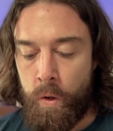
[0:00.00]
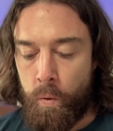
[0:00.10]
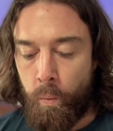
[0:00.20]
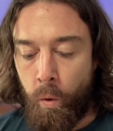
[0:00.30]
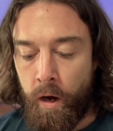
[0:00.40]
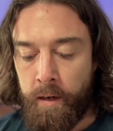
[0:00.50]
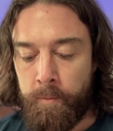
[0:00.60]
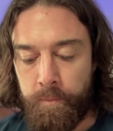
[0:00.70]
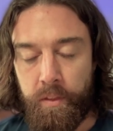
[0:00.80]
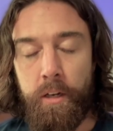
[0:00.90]

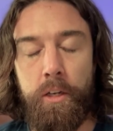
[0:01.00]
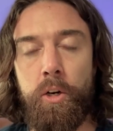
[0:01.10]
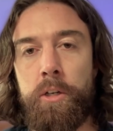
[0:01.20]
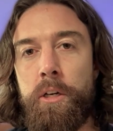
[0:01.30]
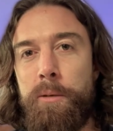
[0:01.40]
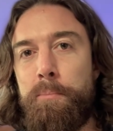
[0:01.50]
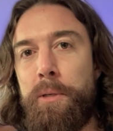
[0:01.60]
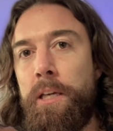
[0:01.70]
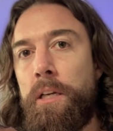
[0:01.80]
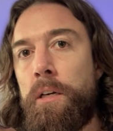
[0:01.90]
One, you're going to
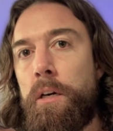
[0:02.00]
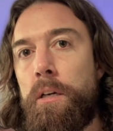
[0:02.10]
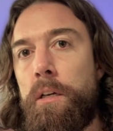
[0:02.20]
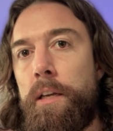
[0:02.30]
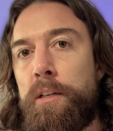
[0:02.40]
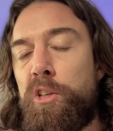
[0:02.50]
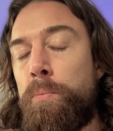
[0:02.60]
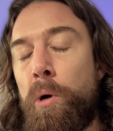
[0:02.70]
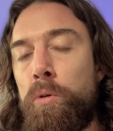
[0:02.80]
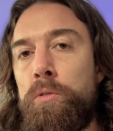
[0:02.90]
be
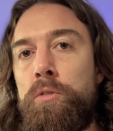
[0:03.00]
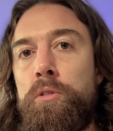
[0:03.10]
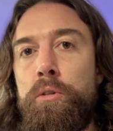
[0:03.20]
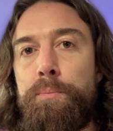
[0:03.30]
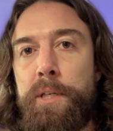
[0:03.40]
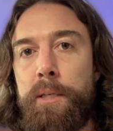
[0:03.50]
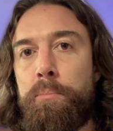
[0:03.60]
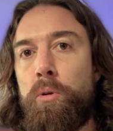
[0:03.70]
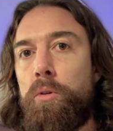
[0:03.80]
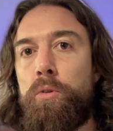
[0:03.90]
exposed to
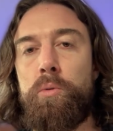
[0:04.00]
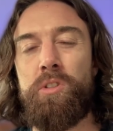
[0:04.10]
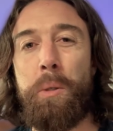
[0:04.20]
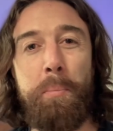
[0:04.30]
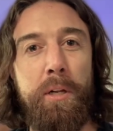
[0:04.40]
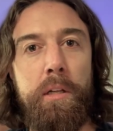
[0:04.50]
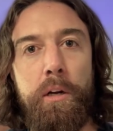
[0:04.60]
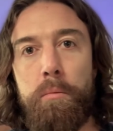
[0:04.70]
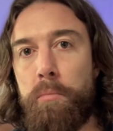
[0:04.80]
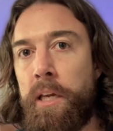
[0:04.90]
people who typically
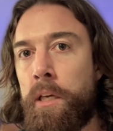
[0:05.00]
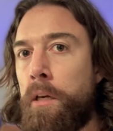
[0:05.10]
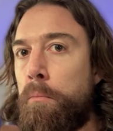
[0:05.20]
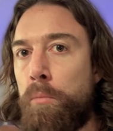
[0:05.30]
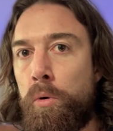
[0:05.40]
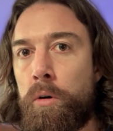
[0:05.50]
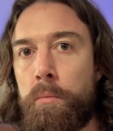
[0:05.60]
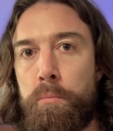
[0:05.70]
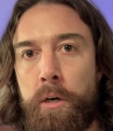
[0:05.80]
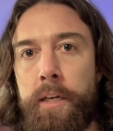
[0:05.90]
are making more
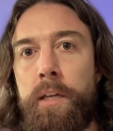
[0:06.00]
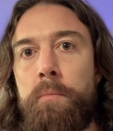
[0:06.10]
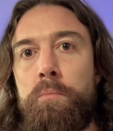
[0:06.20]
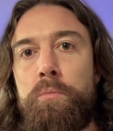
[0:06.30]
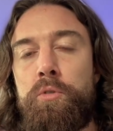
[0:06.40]
money.